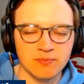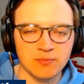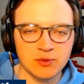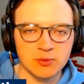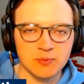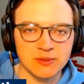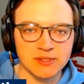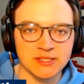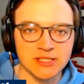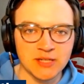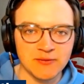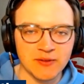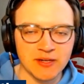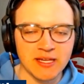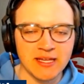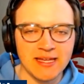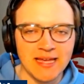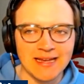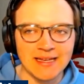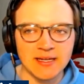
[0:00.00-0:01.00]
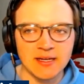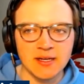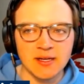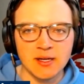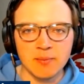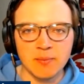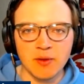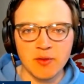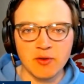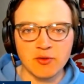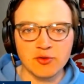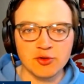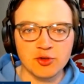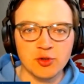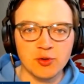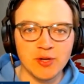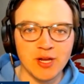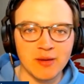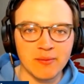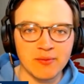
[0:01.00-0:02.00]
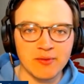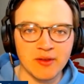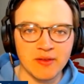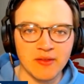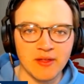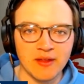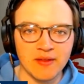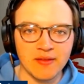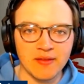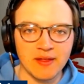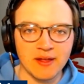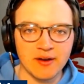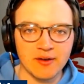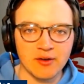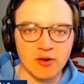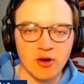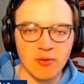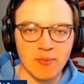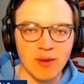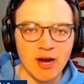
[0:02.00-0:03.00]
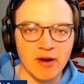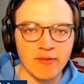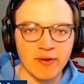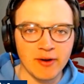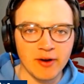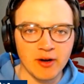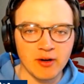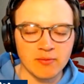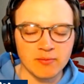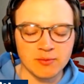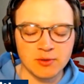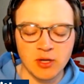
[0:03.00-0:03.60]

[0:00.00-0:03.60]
specific yet, but those are 2 names that are on my radar.